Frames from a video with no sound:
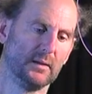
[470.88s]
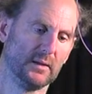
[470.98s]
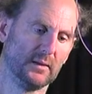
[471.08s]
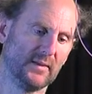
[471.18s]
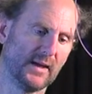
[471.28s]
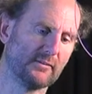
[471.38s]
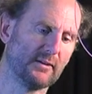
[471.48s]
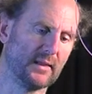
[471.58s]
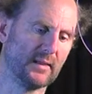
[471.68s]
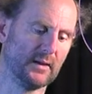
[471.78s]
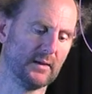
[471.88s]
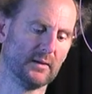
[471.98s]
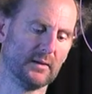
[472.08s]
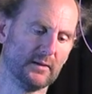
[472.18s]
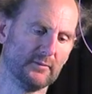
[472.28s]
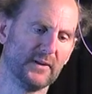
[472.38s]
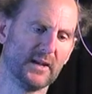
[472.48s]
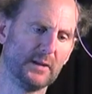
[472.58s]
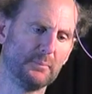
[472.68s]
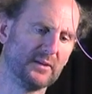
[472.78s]
Is that greater than
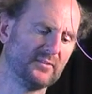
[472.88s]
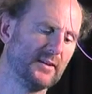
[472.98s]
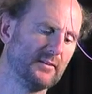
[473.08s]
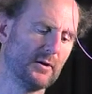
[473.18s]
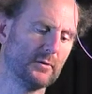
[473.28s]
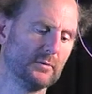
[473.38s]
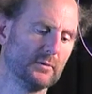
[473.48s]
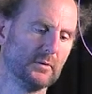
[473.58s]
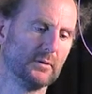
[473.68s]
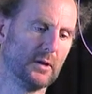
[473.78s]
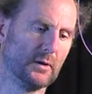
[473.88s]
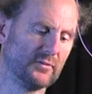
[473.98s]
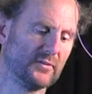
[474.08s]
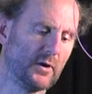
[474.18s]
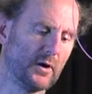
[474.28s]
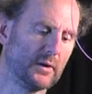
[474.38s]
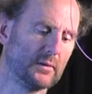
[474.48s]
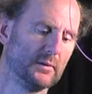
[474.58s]
infinity plus 0? No, it's not.